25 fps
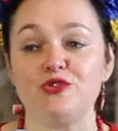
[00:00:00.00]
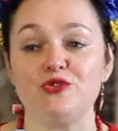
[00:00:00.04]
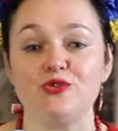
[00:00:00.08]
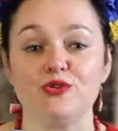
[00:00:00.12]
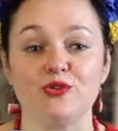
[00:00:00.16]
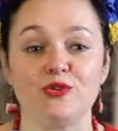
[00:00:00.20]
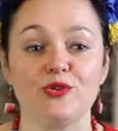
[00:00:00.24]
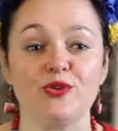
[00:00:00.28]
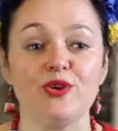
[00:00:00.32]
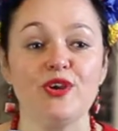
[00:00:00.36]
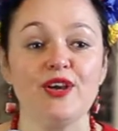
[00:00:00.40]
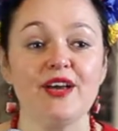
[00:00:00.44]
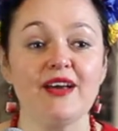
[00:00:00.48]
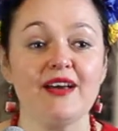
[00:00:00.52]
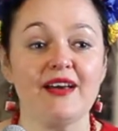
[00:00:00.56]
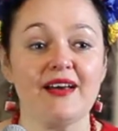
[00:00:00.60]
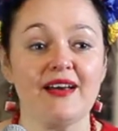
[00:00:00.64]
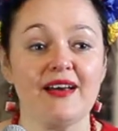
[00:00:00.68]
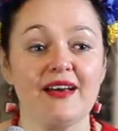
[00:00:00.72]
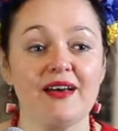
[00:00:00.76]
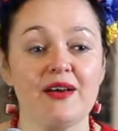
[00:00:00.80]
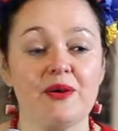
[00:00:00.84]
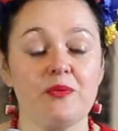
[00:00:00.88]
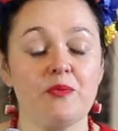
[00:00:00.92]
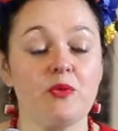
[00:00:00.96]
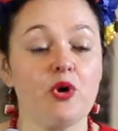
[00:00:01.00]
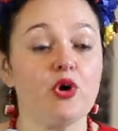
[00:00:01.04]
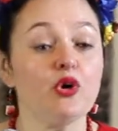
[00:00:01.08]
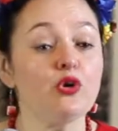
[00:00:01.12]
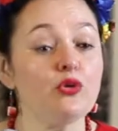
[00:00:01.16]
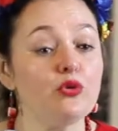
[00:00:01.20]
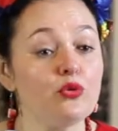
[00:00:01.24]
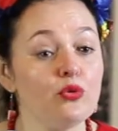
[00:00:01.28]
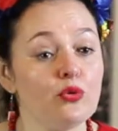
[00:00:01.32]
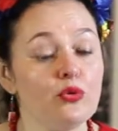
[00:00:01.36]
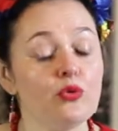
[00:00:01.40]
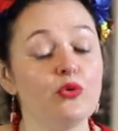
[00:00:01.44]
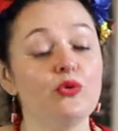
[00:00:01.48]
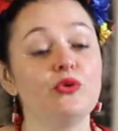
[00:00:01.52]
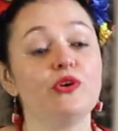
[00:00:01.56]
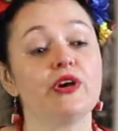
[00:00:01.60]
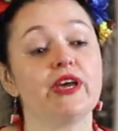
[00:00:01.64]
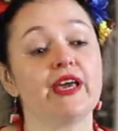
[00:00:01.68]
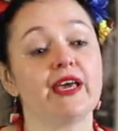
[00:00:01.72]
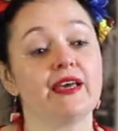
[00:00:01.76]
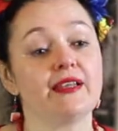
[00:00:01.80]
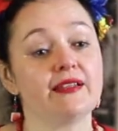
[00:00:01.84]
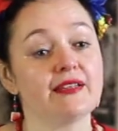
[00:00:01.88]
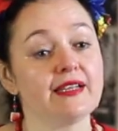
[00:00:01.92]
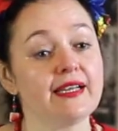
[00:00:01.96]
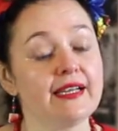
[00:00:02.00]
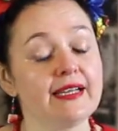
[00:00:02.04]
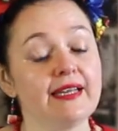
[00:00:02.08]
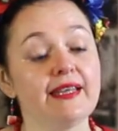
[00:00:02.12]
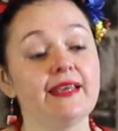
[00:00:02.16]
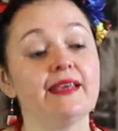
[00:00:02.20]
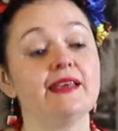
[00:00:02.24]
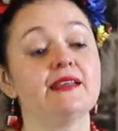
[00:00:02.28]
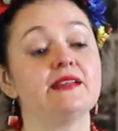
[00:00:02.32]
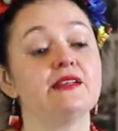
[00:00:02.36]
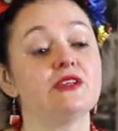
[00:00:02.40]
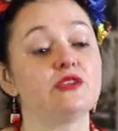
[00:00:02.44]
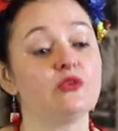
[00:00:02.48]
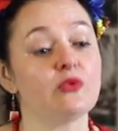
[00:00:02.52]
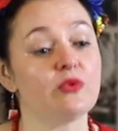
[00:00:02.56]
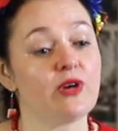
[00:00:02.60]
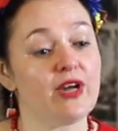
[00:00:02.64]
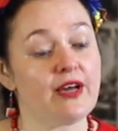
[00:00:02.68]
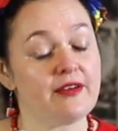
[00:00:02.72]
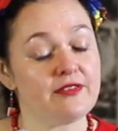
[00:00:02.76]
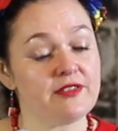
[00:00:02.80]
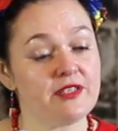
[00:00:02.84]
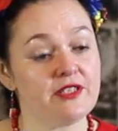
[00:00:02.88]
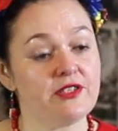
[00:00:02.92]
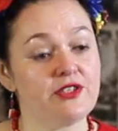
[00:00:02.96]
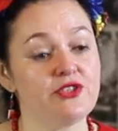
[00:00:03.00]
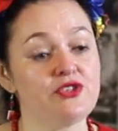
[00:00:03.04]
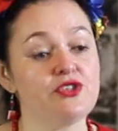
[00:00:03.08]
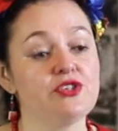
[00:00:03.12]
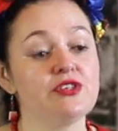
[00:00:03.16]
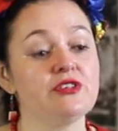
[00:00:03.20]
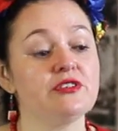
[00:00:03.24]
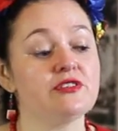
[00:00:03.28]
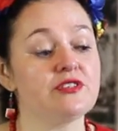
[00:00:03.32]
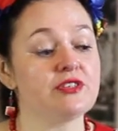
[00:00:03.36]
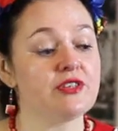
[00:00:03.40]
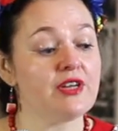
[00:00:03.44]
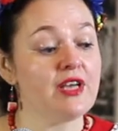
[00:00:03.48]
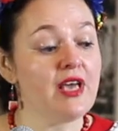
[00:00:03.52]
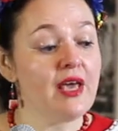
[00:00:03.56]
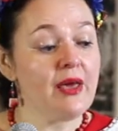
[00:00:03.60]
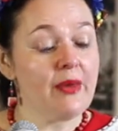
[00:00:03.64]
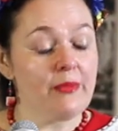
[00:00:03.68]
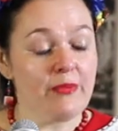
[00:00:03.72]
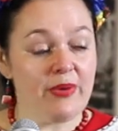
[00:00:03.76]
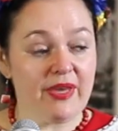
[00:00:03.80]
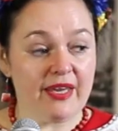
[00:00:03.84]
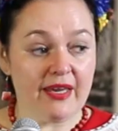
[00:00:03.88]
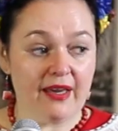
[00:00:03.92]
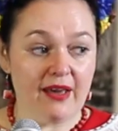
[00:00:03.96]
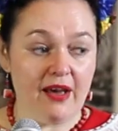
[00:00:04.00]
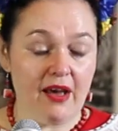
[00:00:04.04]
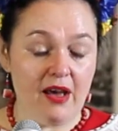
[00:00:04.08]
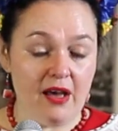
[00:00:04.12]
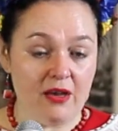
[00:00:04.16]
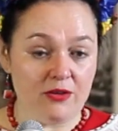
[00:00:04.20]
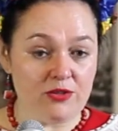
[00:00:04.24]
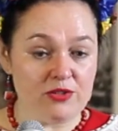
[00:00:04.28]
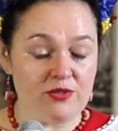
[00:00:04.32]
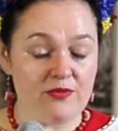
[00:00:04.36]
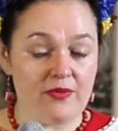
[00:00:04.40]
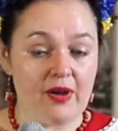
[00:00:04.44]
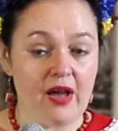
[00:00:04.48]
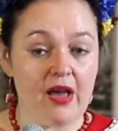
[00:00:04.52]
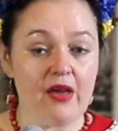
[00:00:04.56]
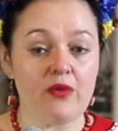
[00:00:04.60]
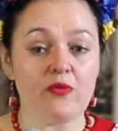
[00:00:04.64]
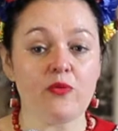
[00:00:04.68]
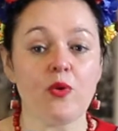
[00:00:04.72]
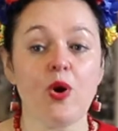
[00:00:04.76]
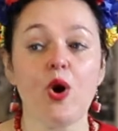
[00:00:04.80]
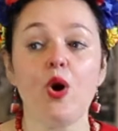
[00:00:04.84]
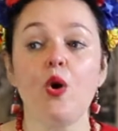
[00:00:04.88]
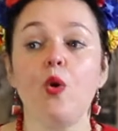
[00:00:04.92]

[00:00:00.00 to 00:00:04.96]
to cook and clean and look after the children, being a housewife,